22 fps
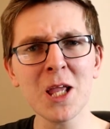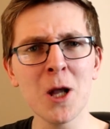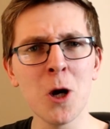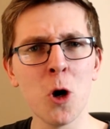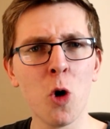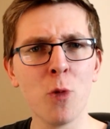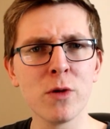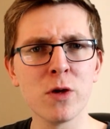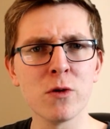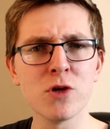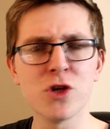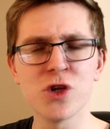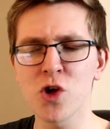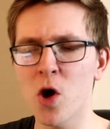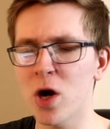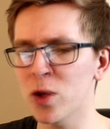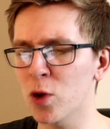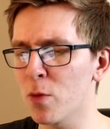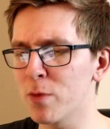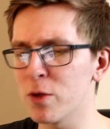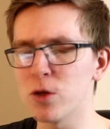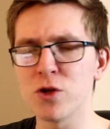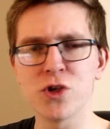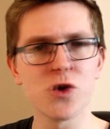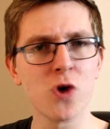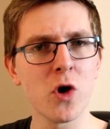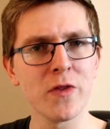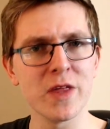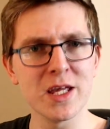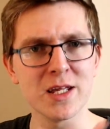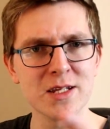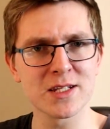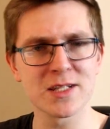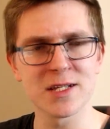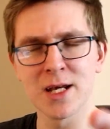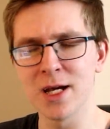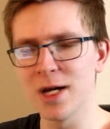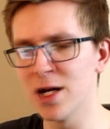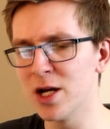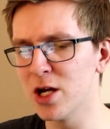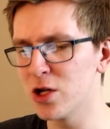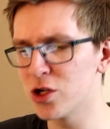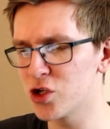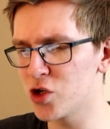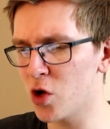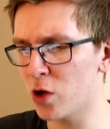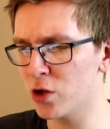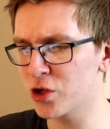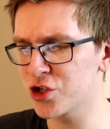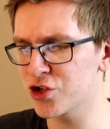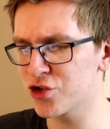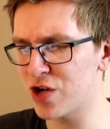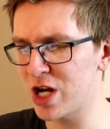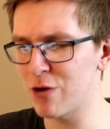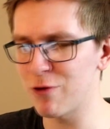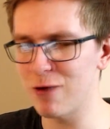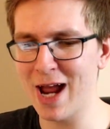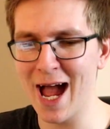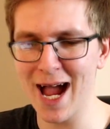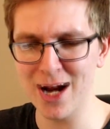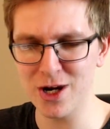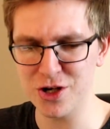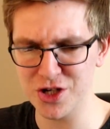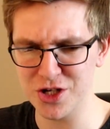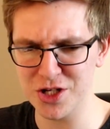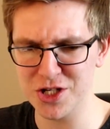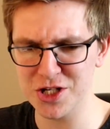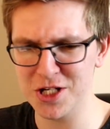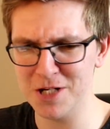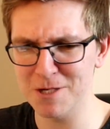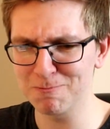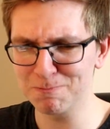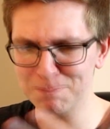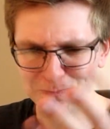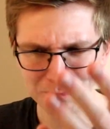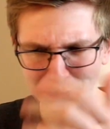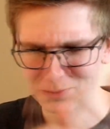hope you enjoyed. I hope you enjoy these George Strait reactions.